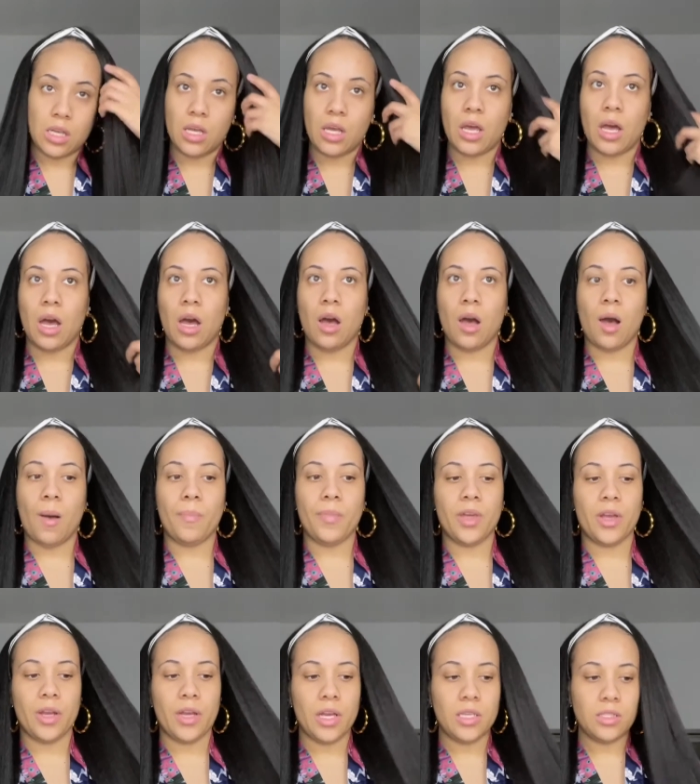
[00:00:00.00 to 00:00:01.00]
Um,
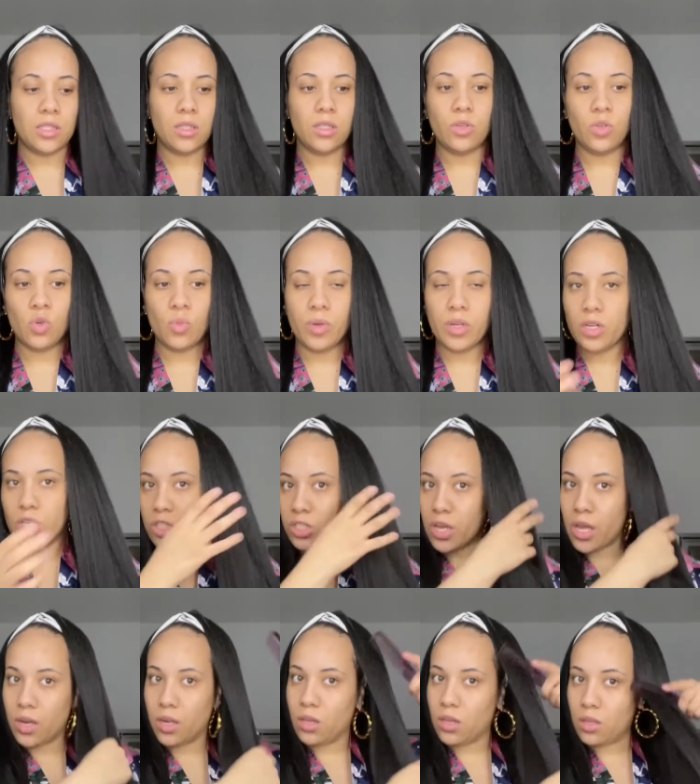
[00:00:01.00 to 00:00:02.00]
there is a little bit of
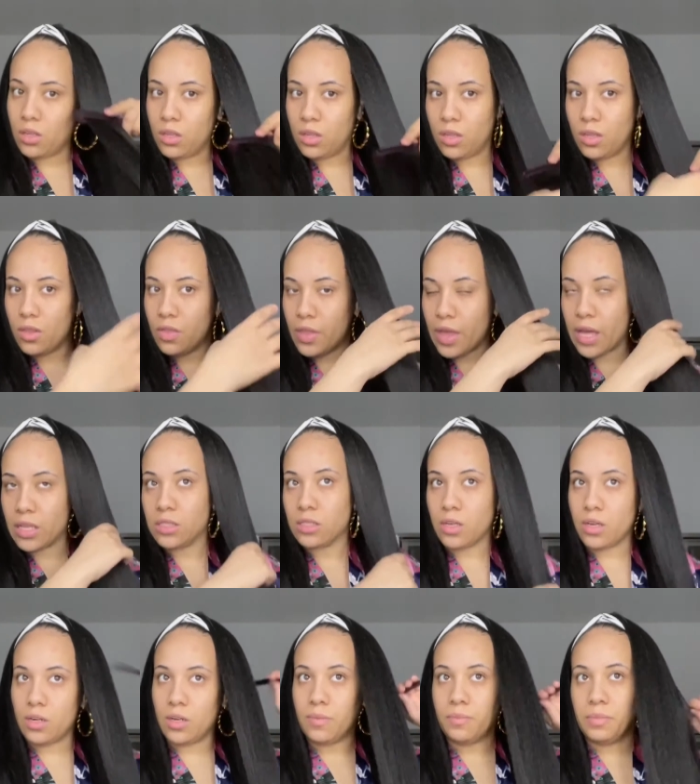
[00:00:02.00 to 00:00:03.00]
shedding that's
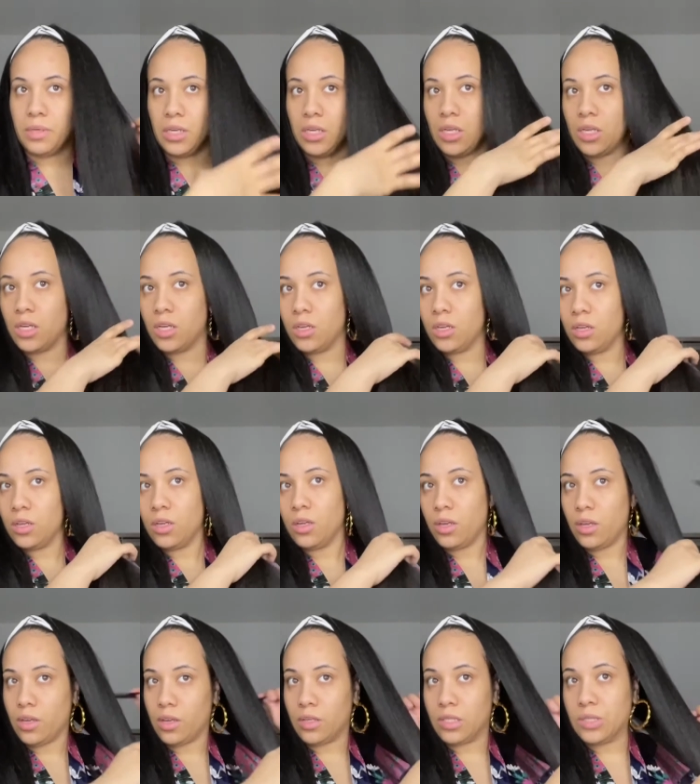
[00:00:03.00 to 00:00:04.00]
gonna be
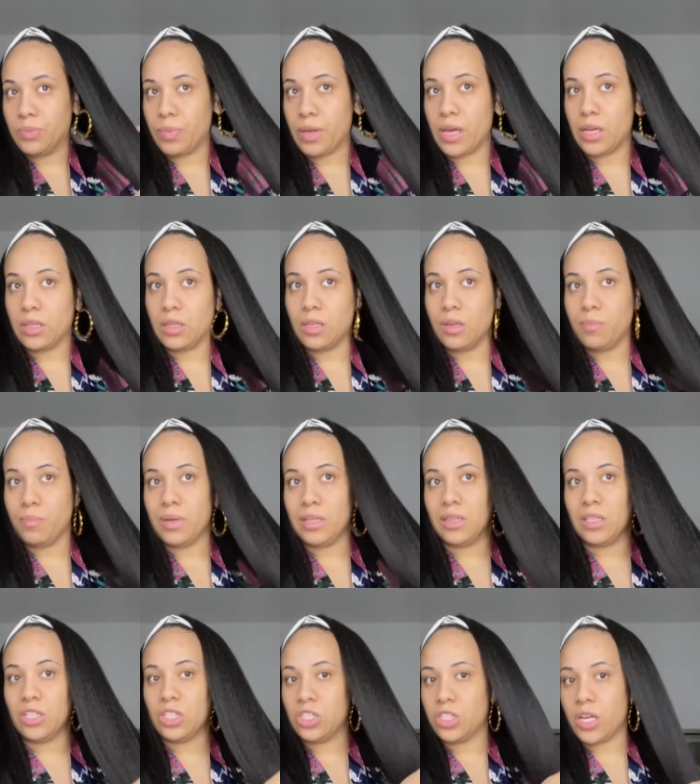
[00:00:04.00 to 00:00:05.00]
expected,
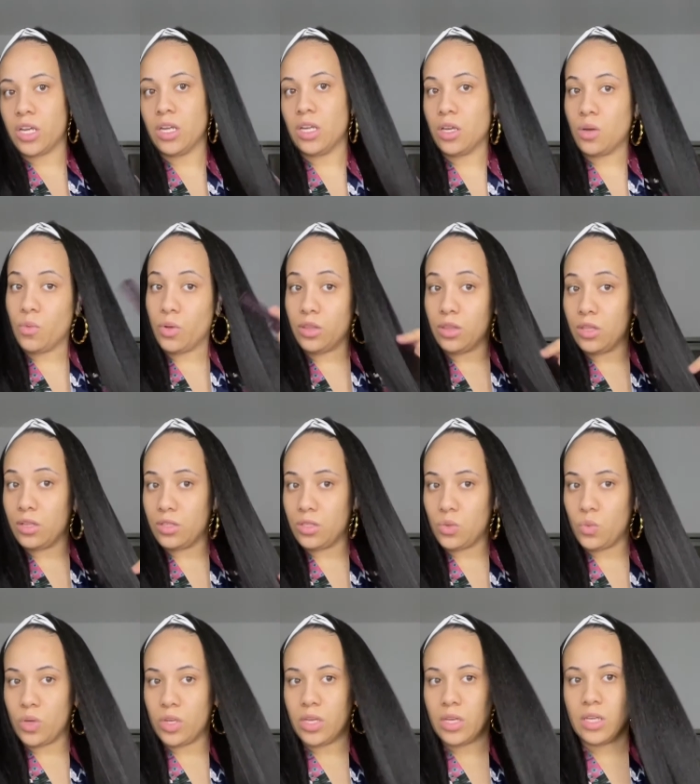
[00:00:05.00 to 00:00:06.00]
but the shedding with this
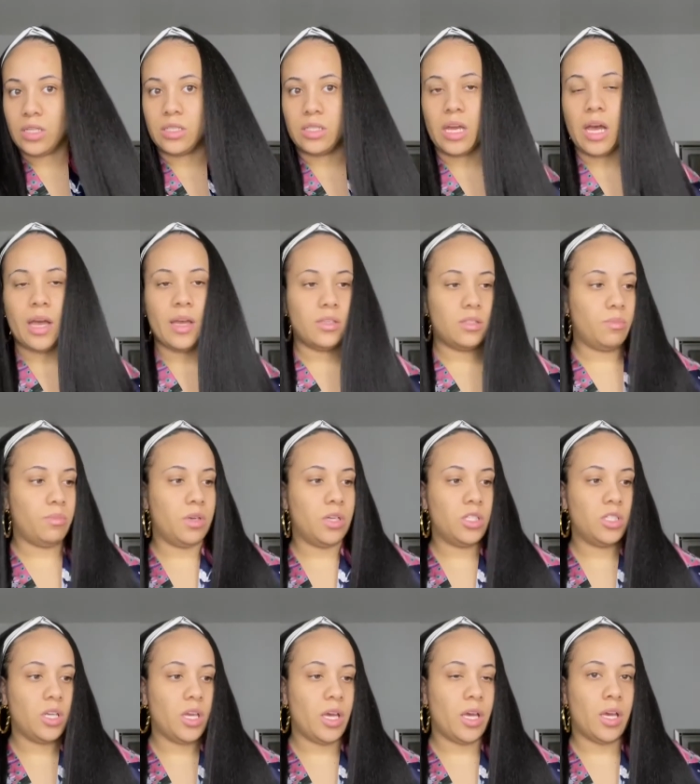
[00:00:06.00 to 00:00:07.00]
wig is not as
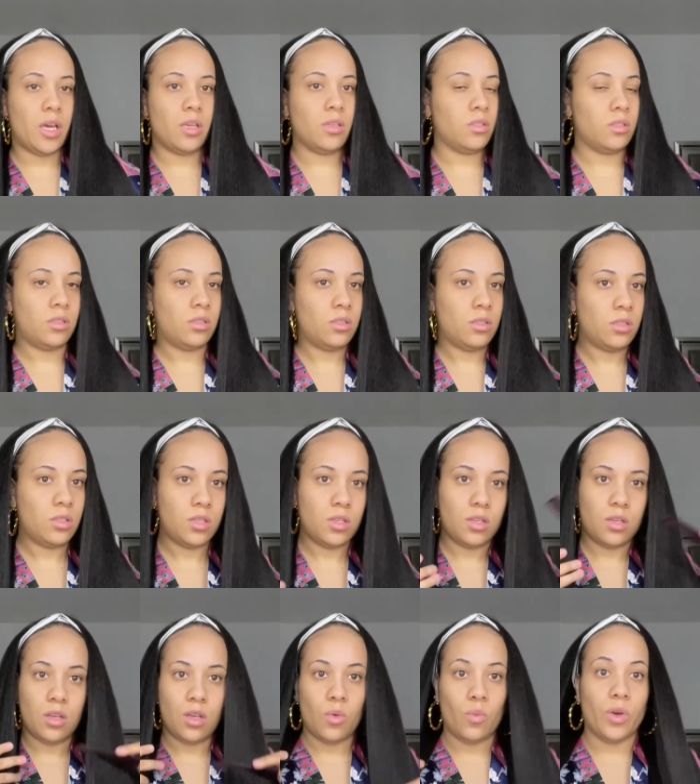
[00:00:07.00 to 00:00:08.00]
much as
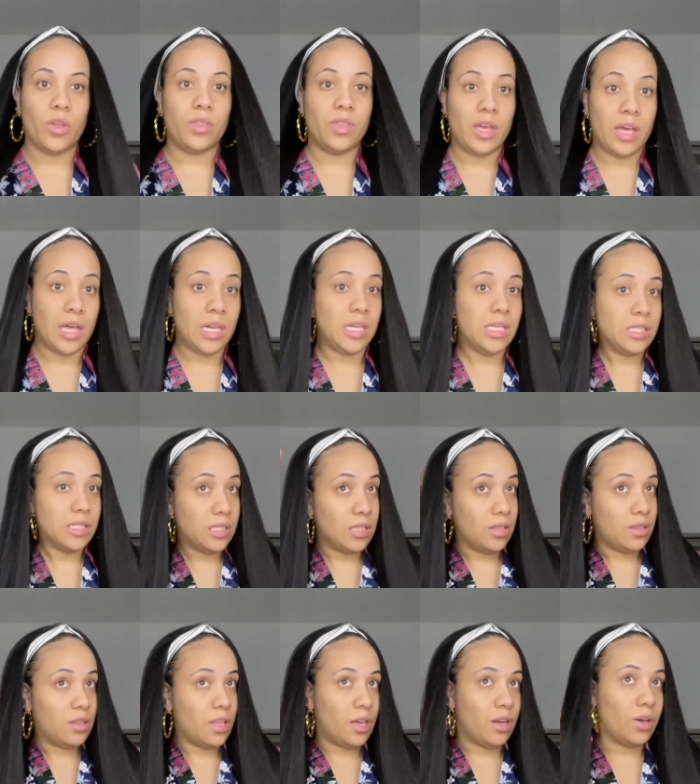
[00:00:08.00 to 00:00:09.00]
with any
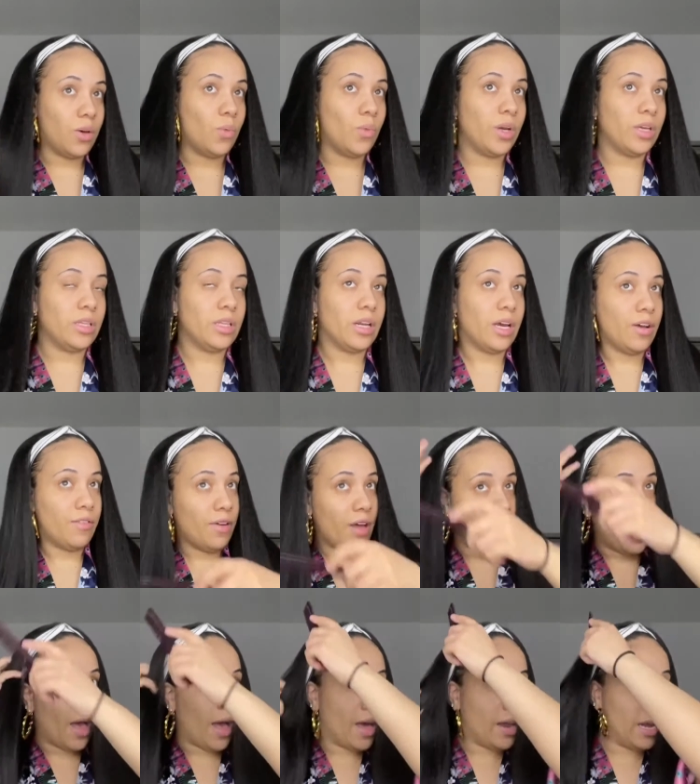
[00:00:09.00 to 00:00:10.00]
synthetic wig that I've
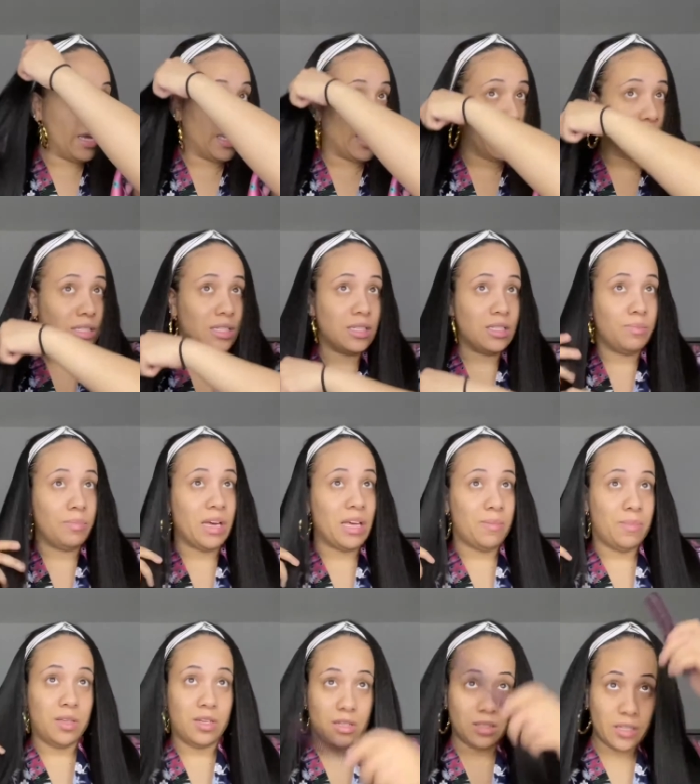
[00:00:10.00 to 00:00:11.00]
had. I guess it
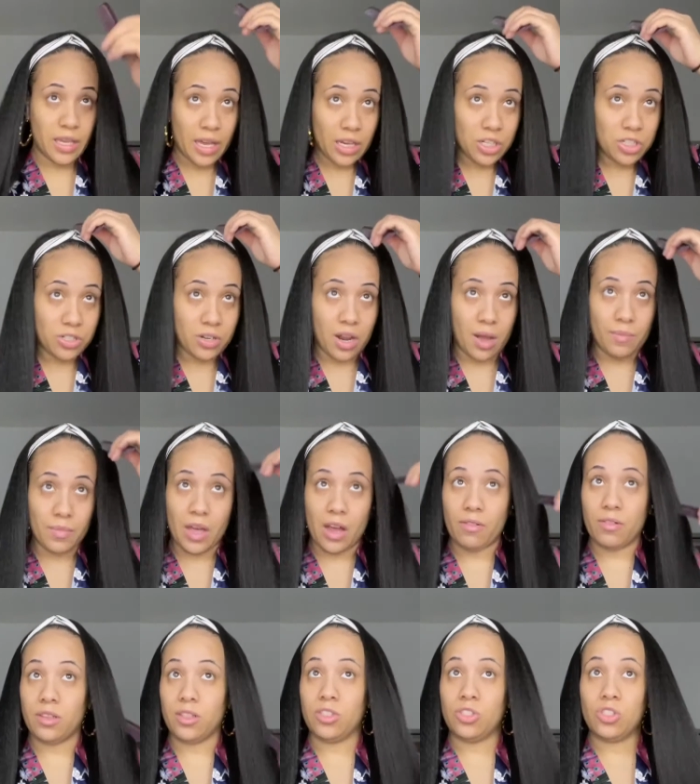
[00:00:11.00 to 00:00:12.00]
might be the texture, I'm not
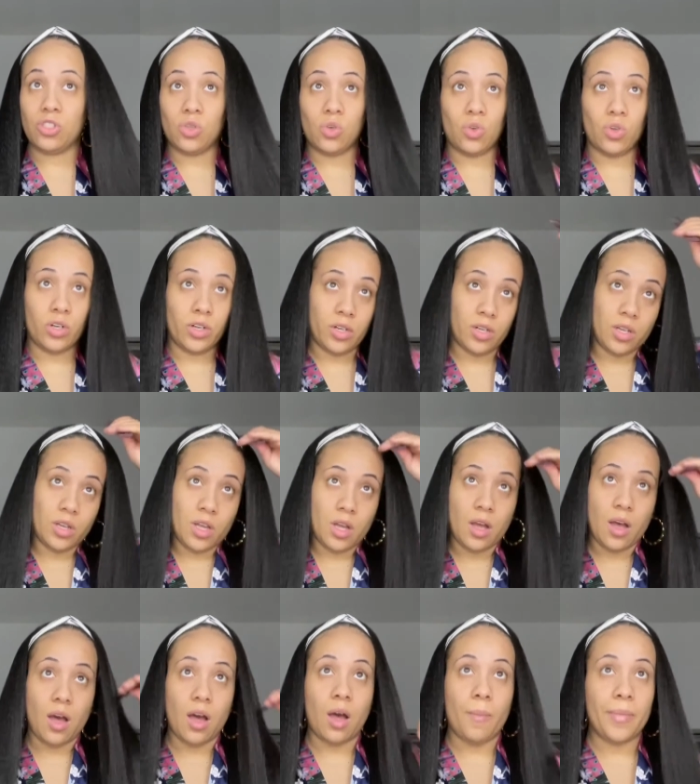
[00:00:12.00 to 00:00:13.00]
really sure.
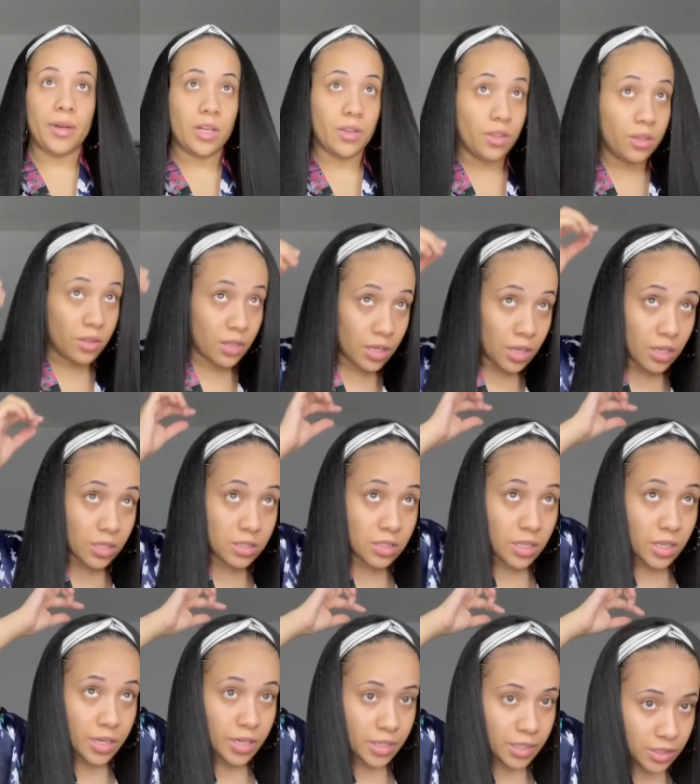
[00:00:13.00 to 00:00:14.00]
Um, another thing is
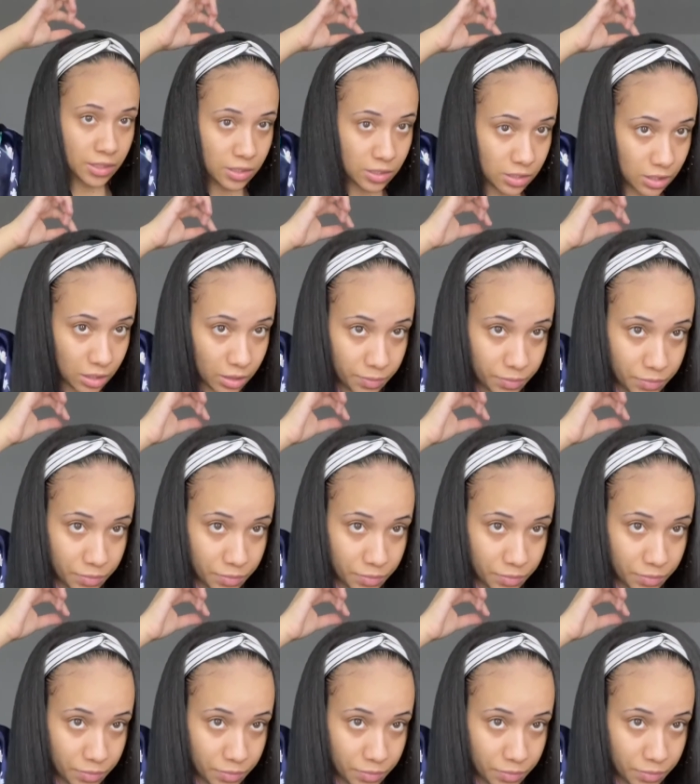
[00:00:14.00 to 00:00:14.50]
there is some